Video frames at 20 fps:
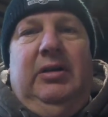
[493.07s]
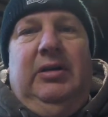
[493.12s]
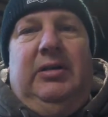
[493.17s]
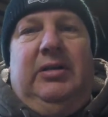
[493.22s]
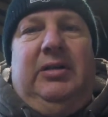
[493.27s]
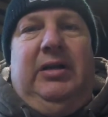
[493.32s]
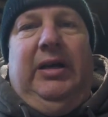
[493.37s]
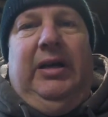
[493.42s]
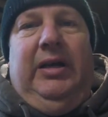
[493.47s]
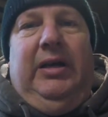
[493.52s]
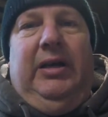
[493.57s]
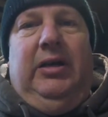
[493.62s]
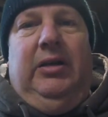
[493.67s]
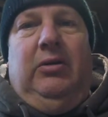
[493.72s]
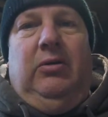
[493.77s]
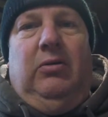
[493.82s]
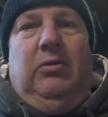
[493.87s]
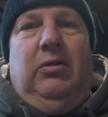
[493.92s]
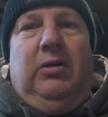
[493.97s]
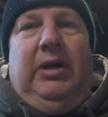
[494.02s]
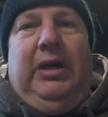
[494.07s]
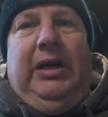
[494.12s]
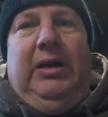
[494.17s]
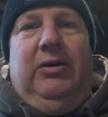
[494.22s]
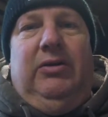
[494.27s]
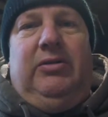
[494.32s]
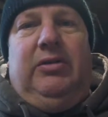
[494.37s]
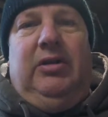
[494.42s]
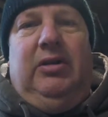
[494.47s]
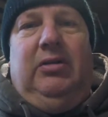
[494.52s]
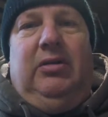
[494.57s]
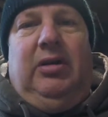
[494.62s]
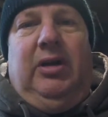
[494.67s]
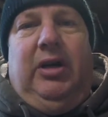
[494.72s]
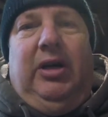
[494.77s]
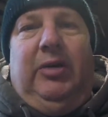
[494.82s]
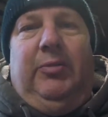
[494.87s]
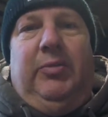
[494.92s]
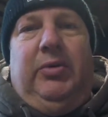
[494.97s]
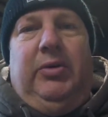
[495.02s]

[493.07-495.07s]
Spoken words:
sand or calcium type